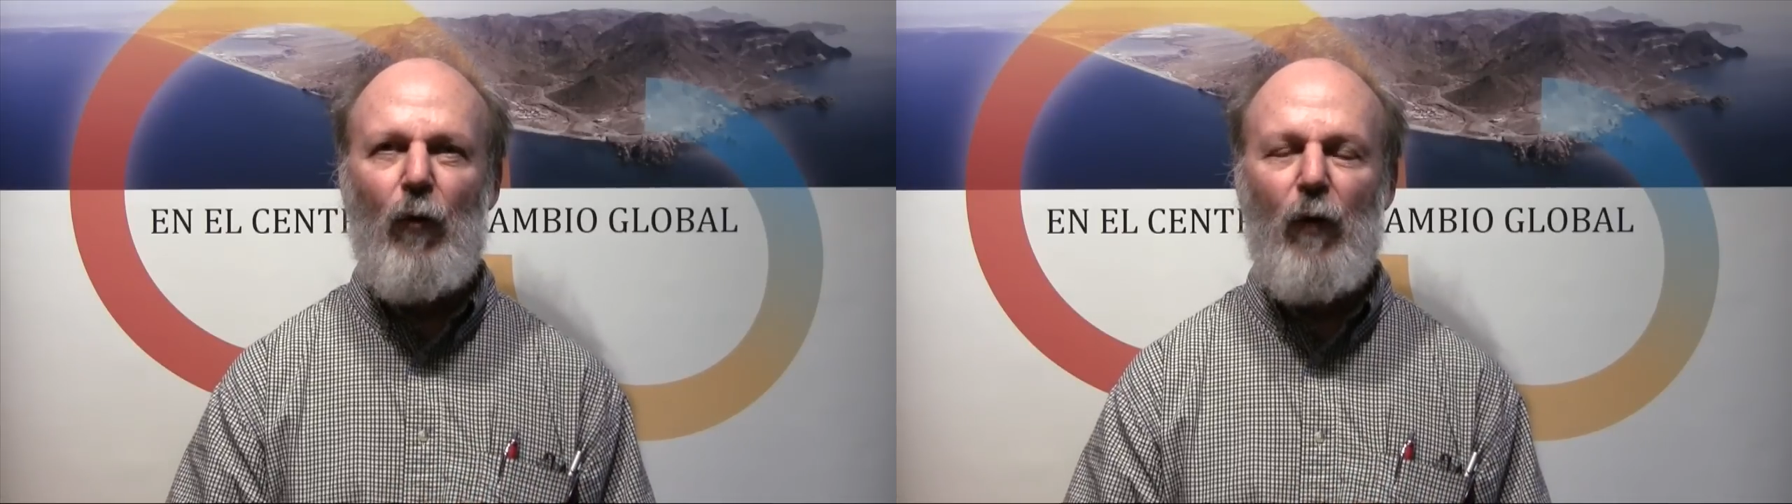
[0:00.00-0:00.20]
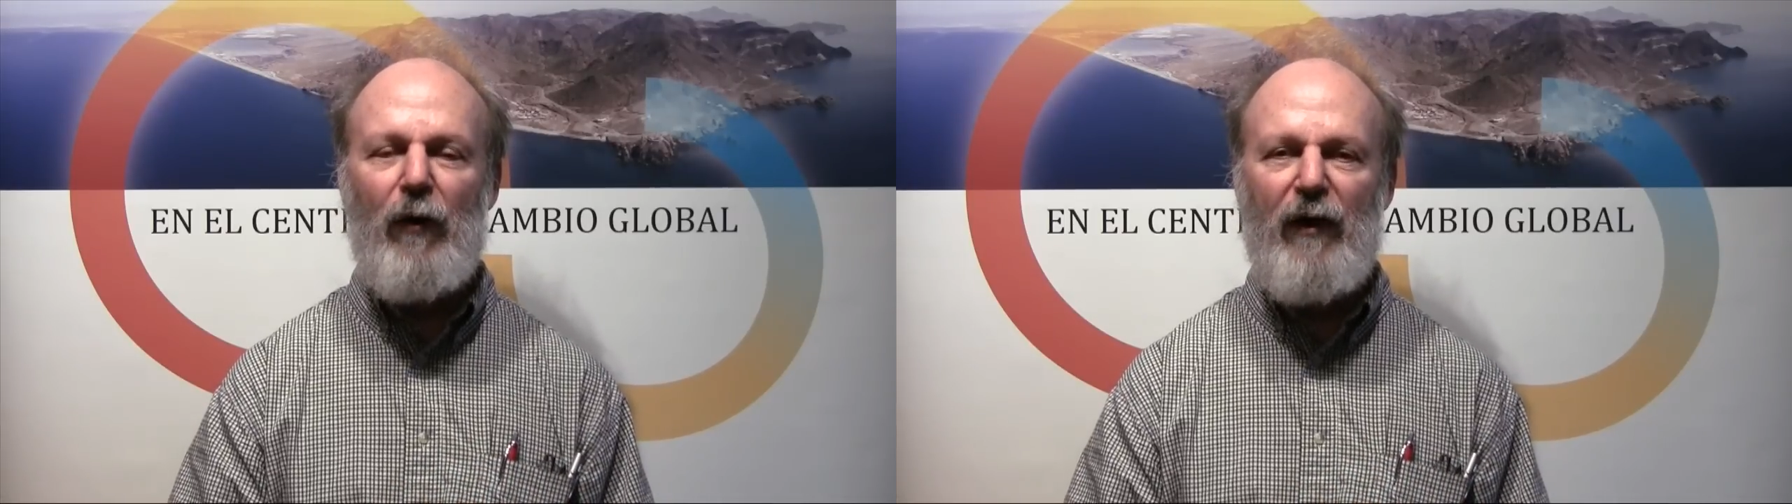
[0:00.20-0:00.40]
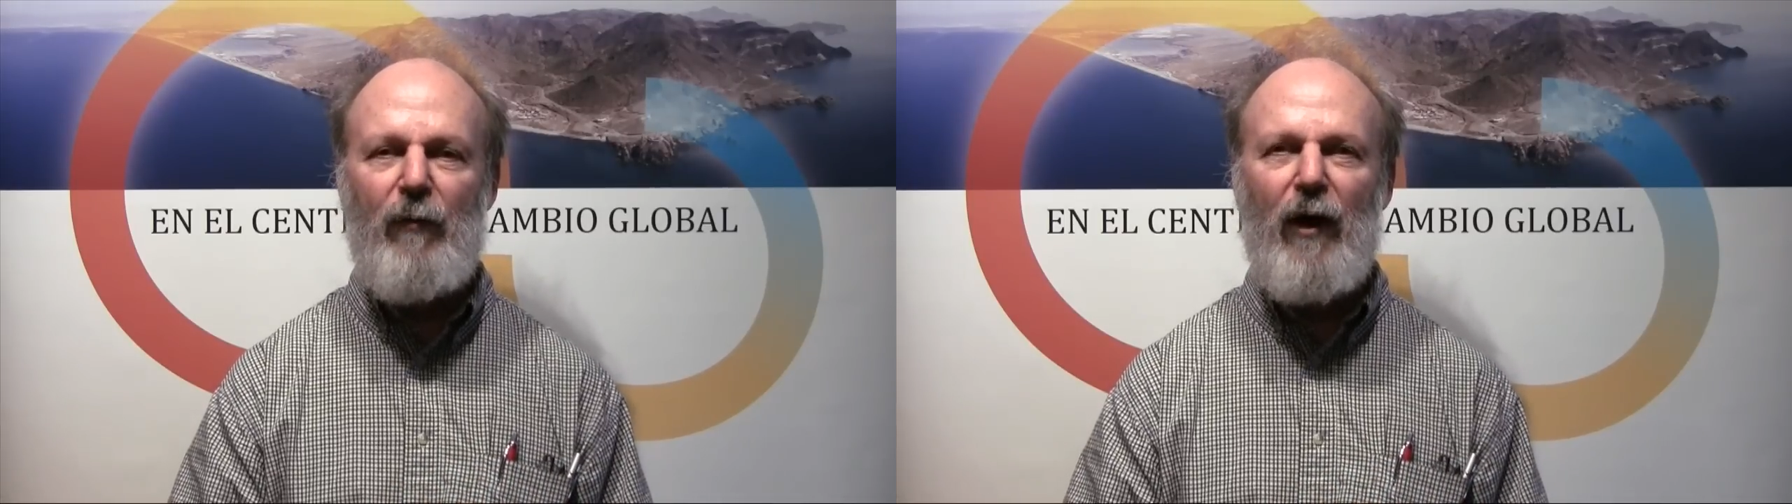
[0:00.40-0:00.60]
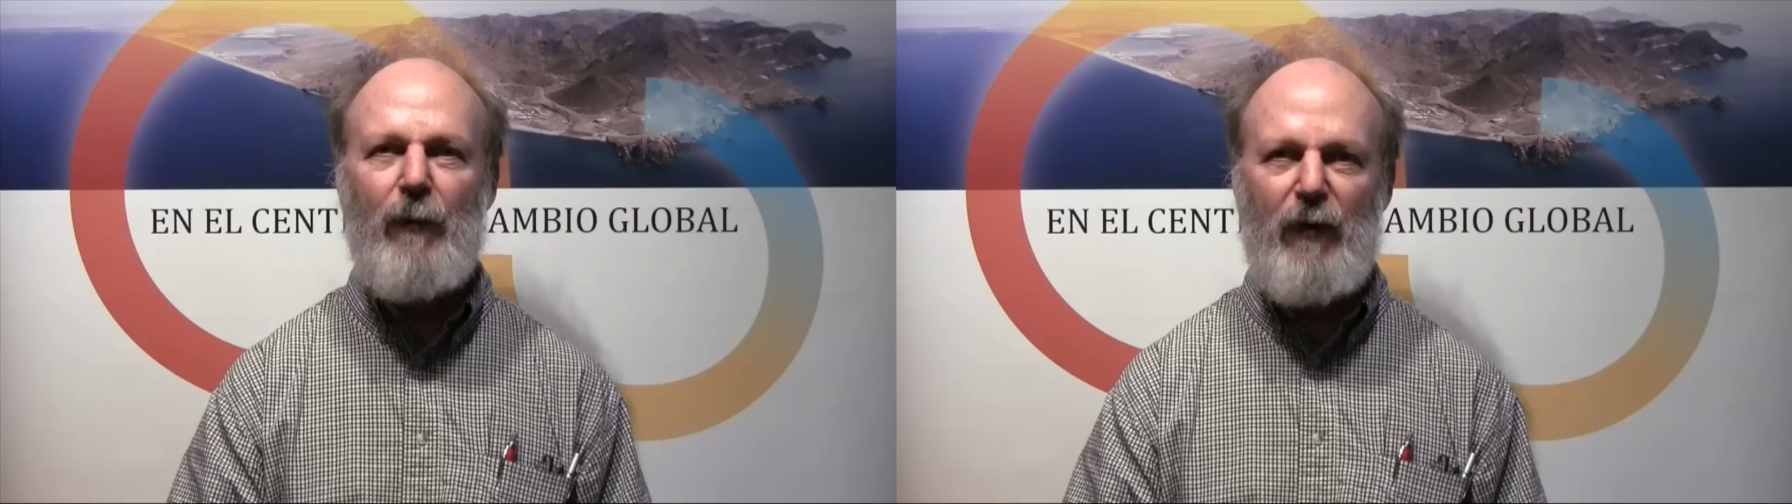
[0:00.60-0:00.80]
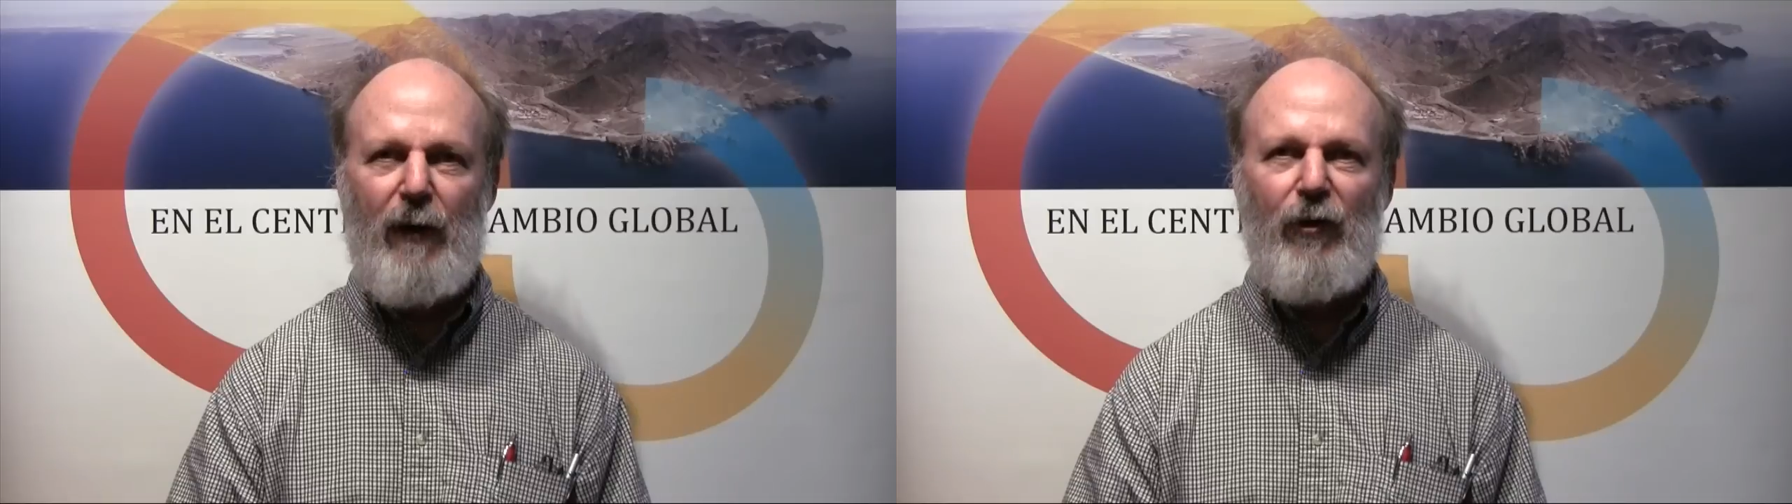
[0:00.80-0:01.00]
where they
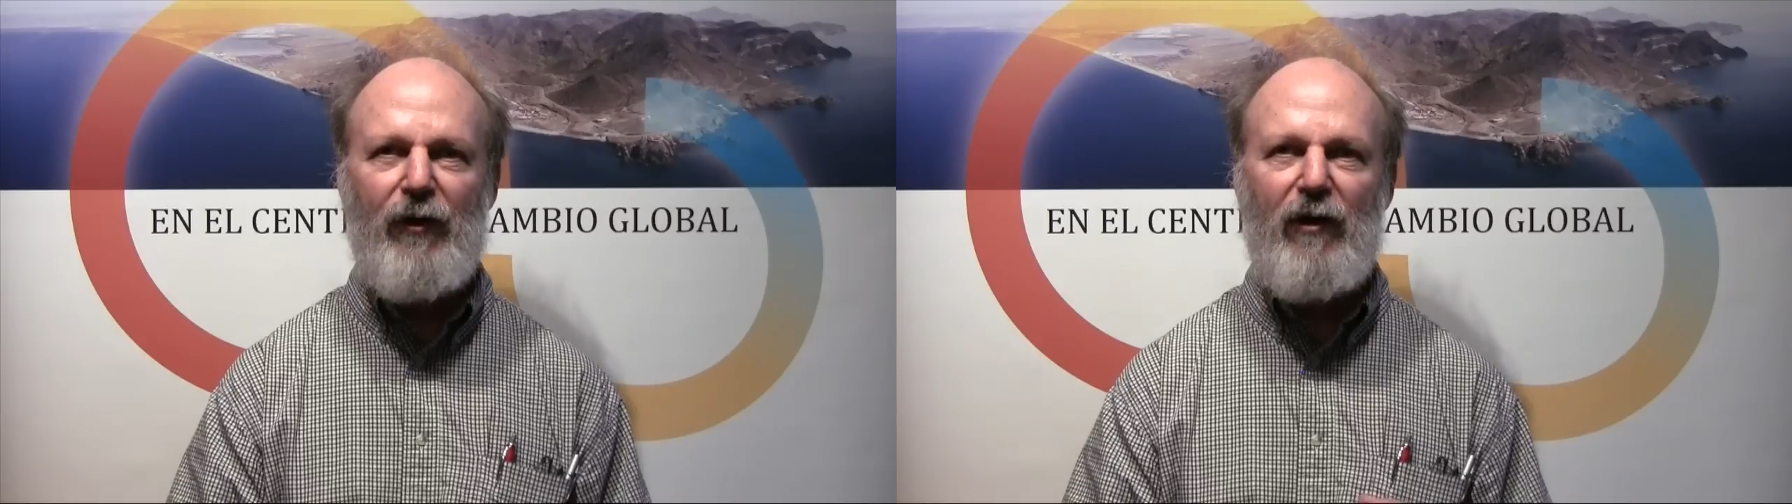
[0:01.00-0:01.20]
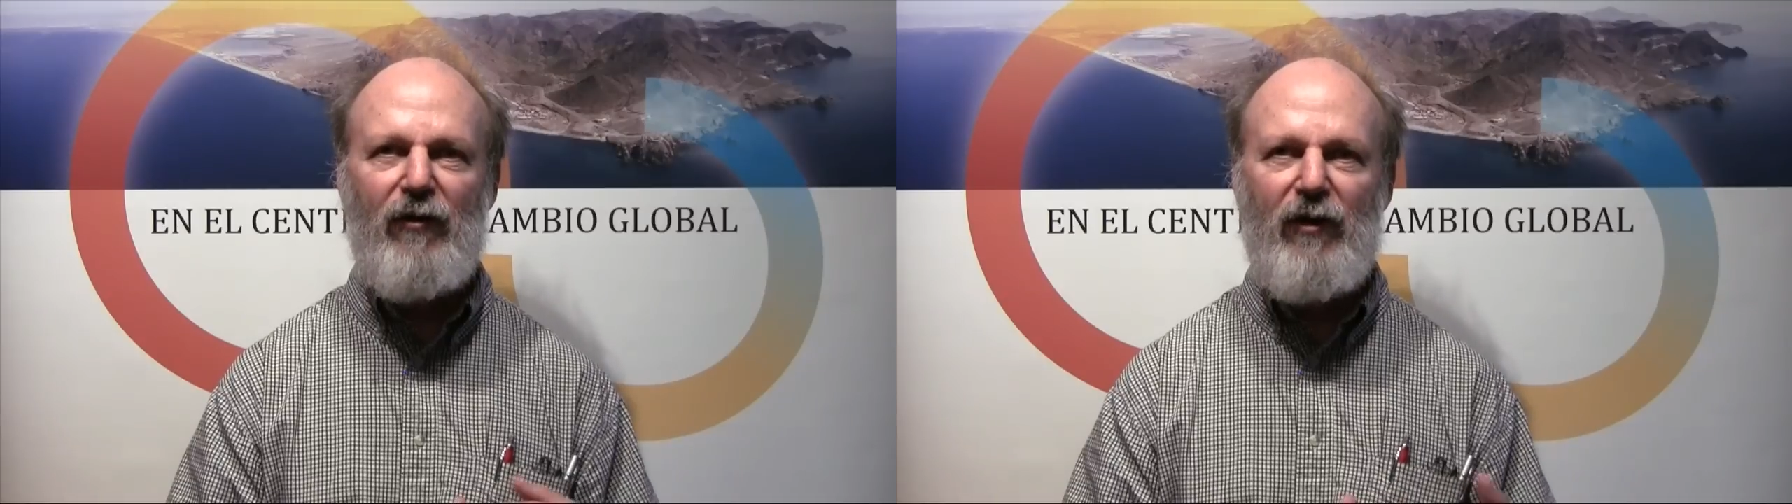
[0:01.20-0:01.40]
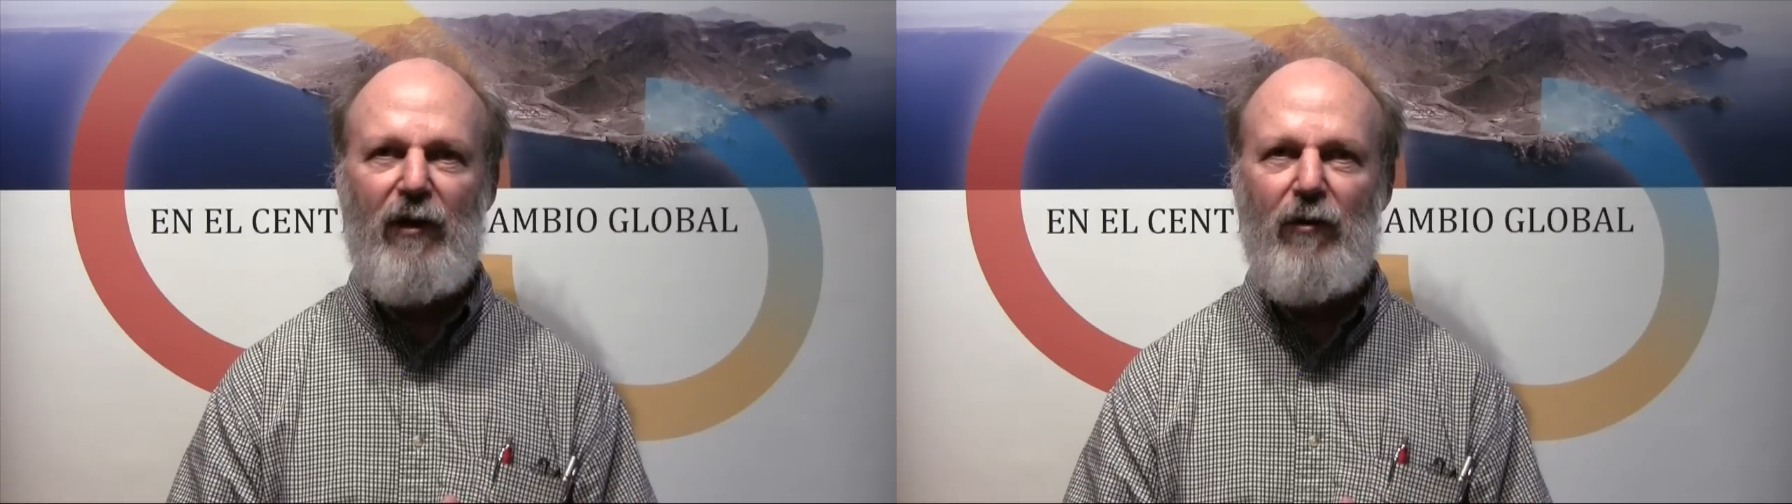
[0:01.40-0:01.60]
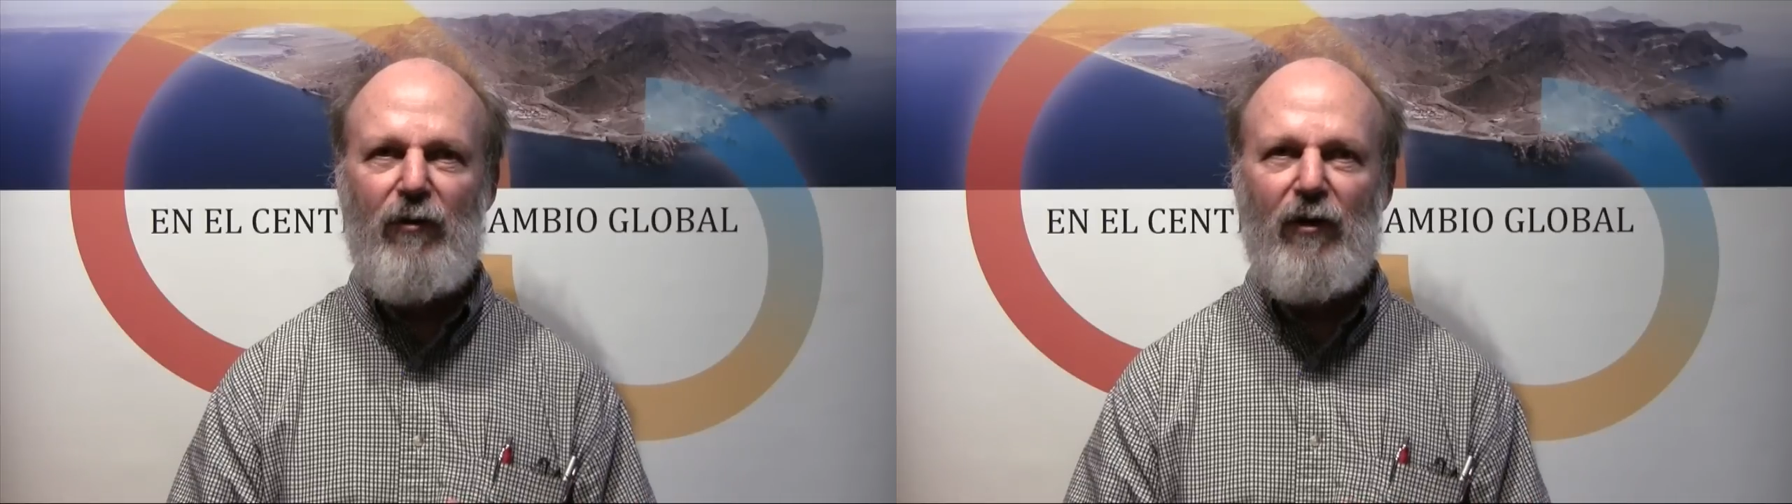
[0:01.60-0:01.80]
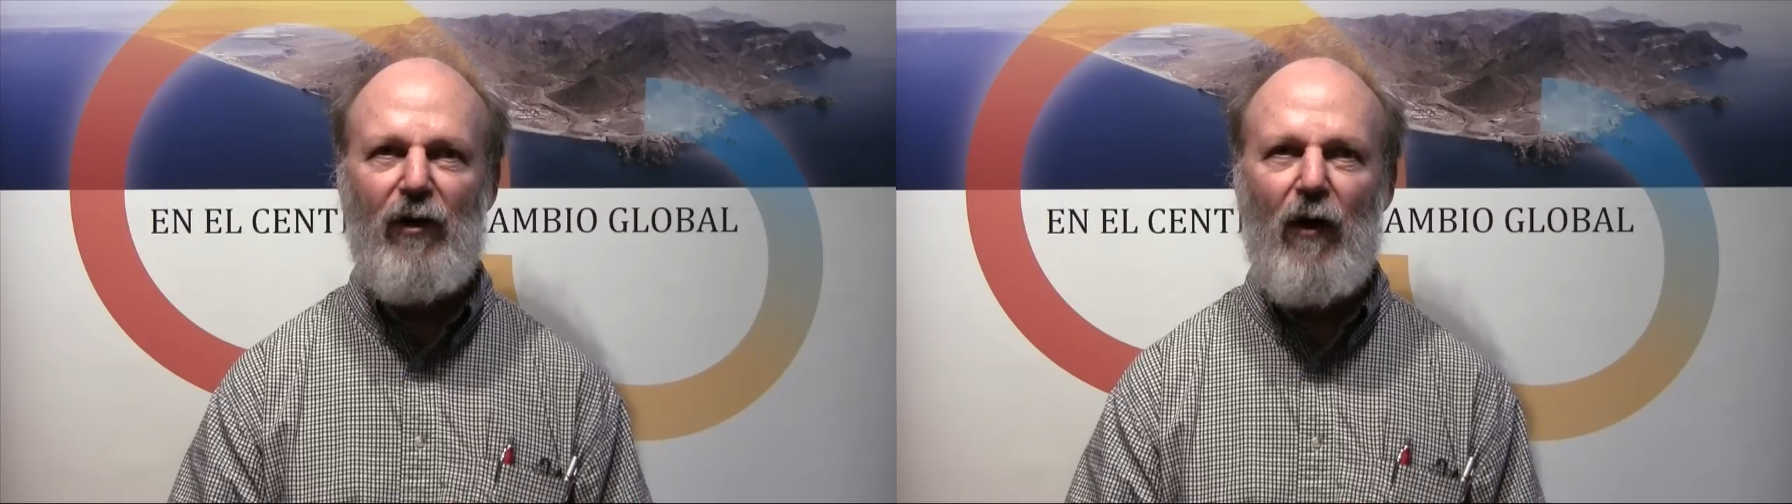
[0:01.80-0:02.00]
might be able to continue
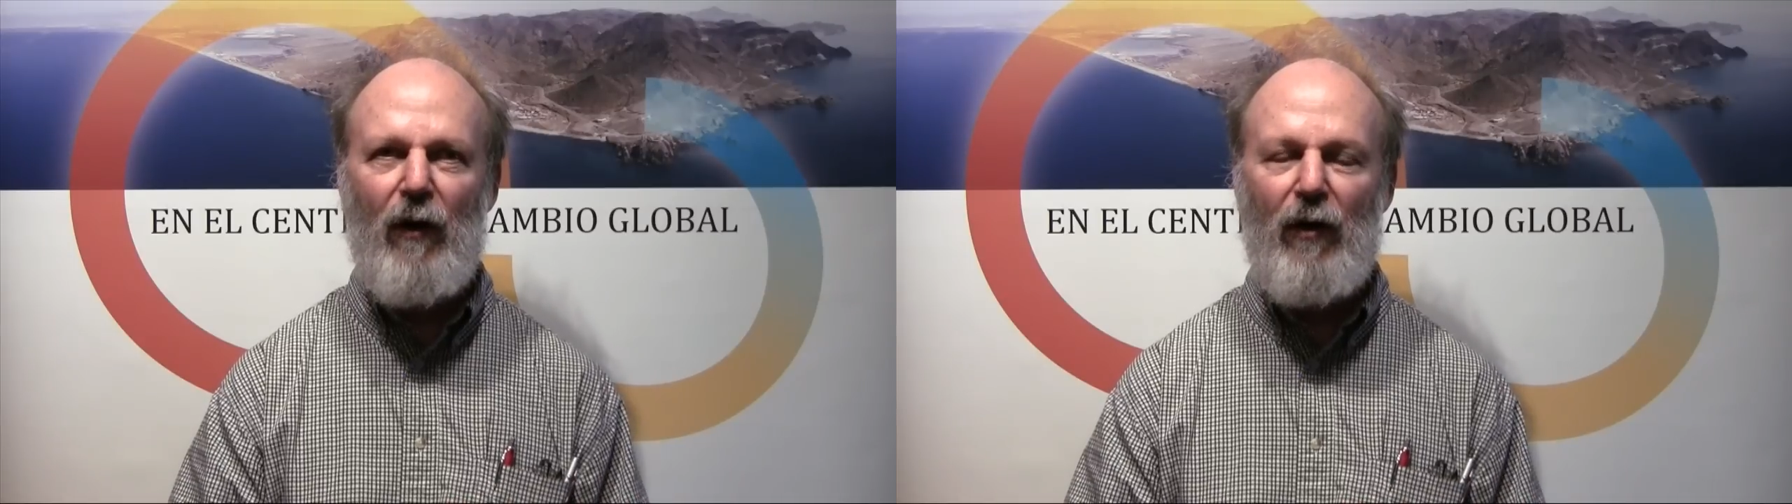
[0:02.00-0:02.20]
to